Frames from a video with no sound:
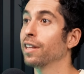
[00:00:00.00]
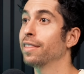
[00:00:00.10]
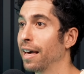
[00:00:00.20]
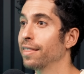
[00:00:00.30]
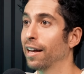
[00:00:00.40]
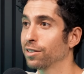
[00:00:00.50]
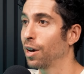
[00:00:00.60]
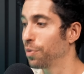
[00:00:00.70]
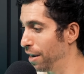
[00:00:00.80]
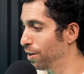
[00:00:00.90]
and that's
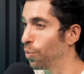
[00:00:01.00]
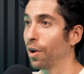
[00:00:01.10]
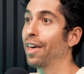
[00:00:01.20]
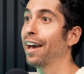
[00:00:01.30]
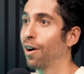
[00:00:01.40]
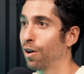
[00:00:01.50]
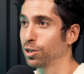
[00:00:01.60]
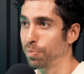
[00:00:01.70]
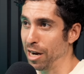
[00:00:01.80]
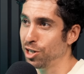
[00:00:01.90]
how they know where they are
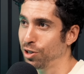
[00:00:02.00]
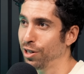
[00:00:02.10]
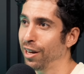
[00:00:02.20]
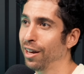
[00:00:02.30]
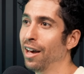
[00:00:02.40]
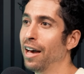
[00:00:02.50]
spatially.